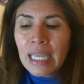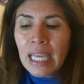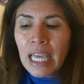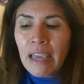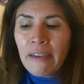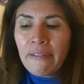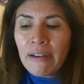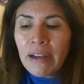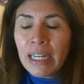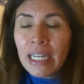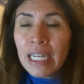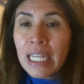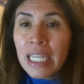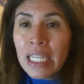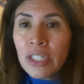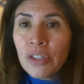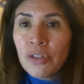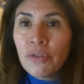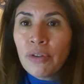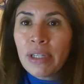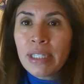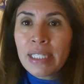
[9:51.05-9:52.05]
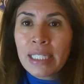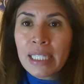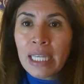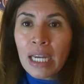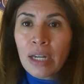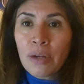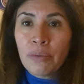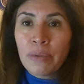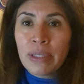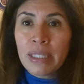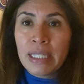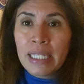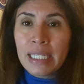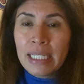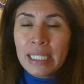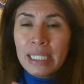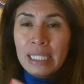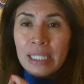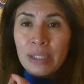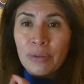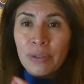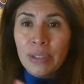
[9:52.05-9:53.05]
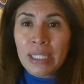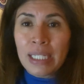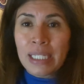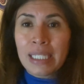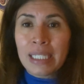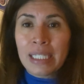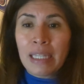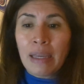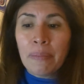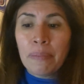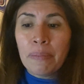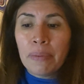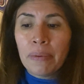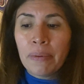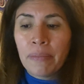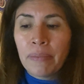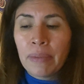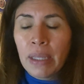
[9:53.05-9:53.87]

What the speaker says: if at least you start with this 3 step,